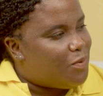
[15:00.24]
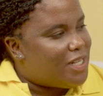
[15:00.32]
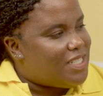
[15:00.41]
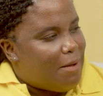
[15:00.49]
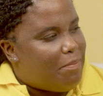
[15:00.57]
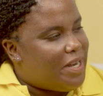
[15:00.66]

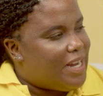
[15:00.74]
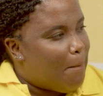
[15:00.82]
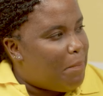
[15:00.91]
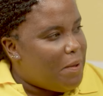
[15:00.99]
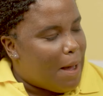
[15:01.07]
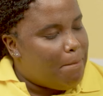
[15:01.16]
what's happening?
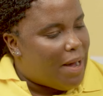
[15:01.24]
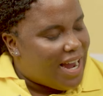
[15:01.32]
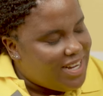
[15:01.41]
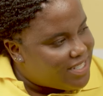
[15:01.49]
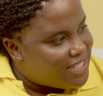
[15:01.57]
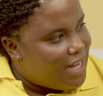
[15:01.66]

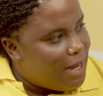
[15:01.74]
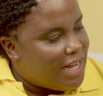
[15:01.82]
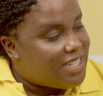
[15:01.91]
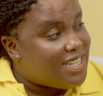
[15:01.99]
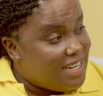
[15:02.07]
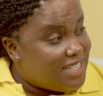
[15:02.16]

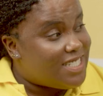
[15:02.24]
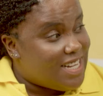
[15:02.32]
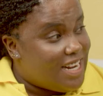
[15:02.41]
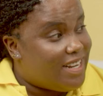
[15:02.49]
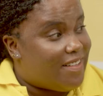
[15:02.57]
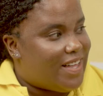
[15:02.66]
Are sellers
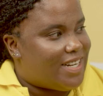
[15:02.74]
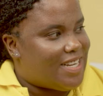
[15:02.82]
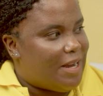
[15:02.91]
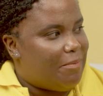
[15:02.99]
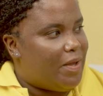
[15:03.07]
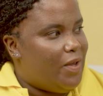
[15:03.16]
selling at that
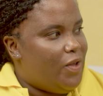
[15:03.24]
time?